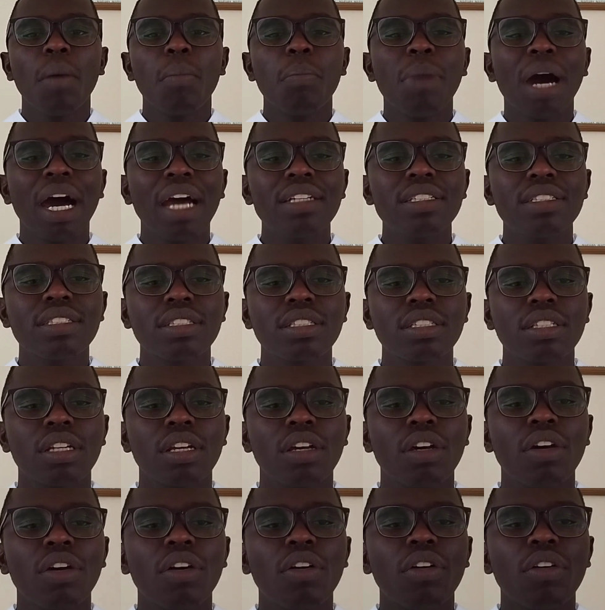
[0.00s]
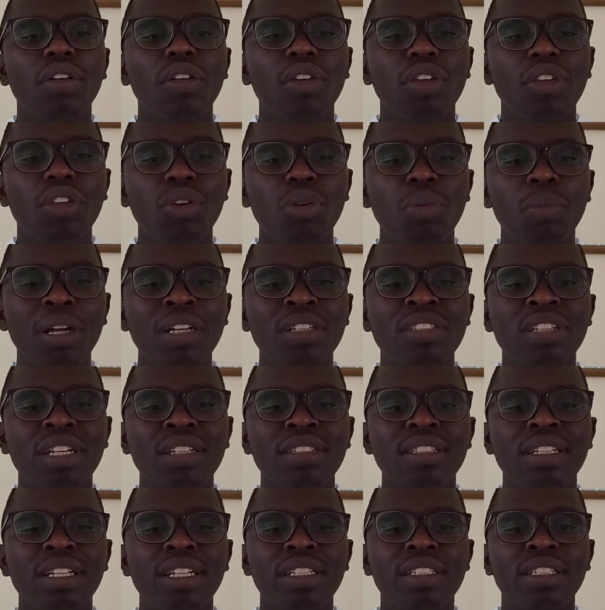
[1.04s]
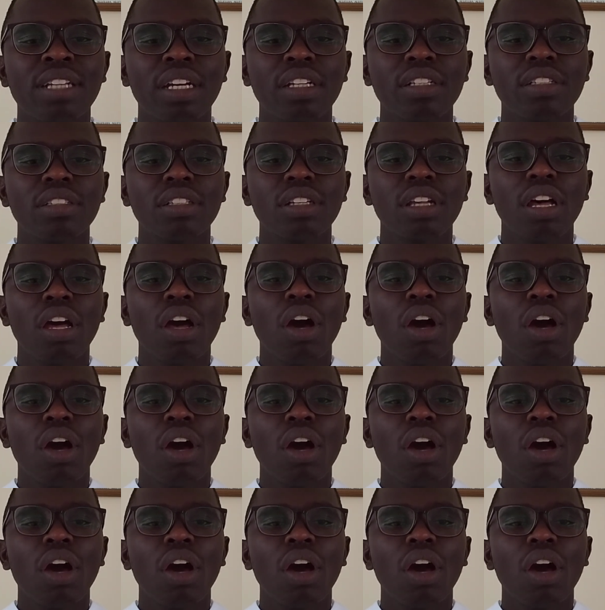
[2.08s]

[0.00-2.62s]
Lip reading: But human translators